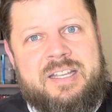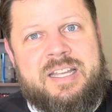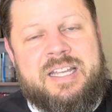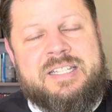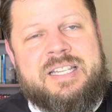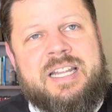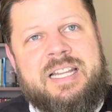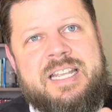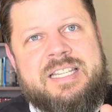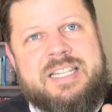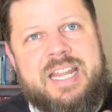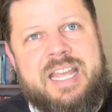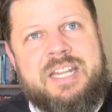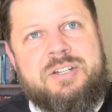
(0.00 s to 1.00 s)
it's at
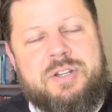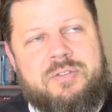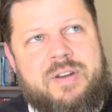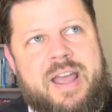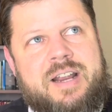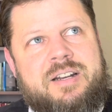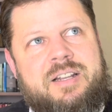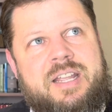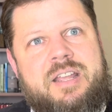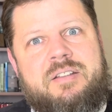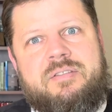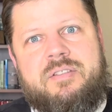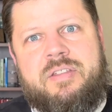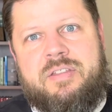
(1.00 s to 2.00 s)
least
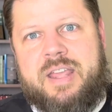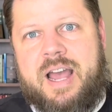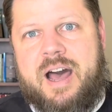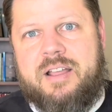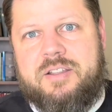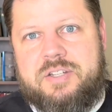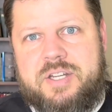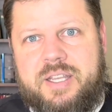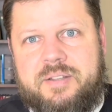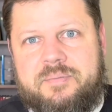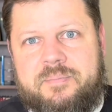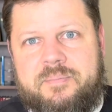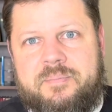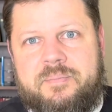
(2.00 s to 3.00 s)
indirectly theology.
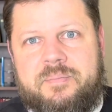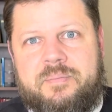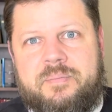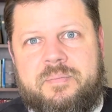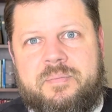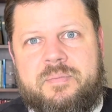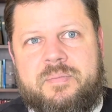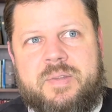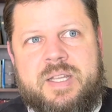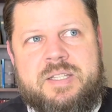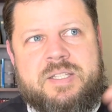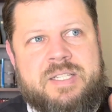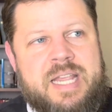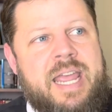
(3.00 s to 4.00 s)

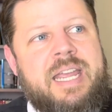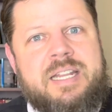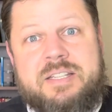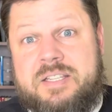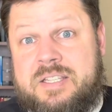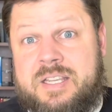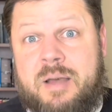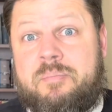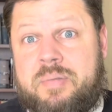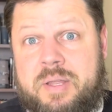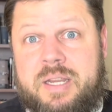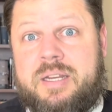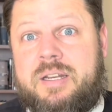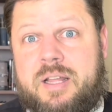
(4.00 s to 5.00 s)
It's saying
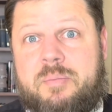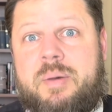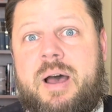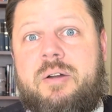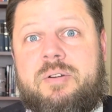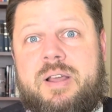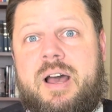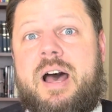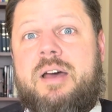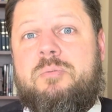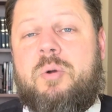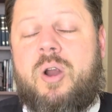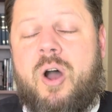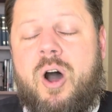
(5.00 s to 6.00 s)
something about God.
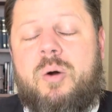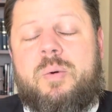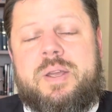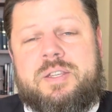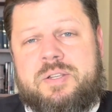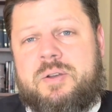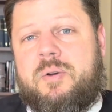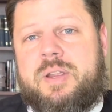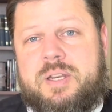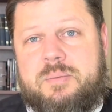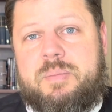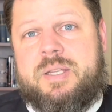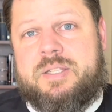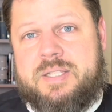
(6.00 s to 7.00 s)
We're always going to
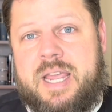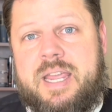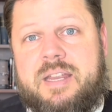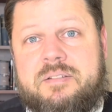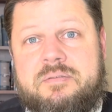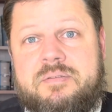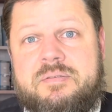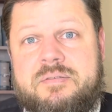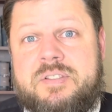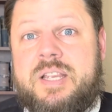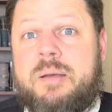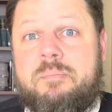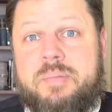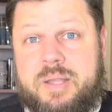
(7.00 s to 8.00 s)
be saying
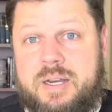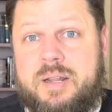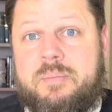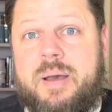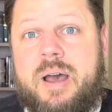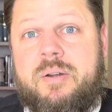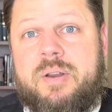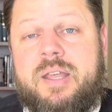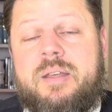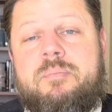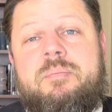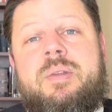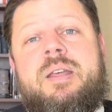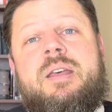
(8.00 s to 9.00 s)
something about him.
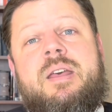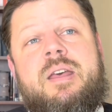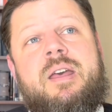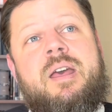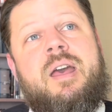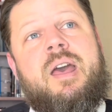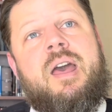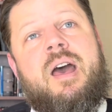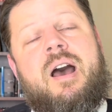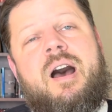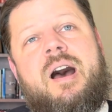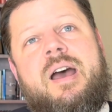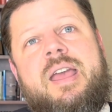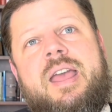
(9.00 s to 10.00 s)

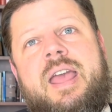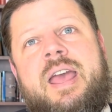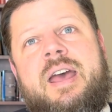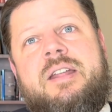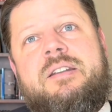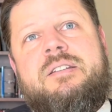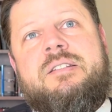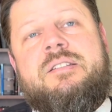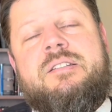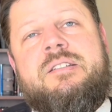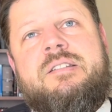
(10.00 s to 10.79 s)
Uh, and,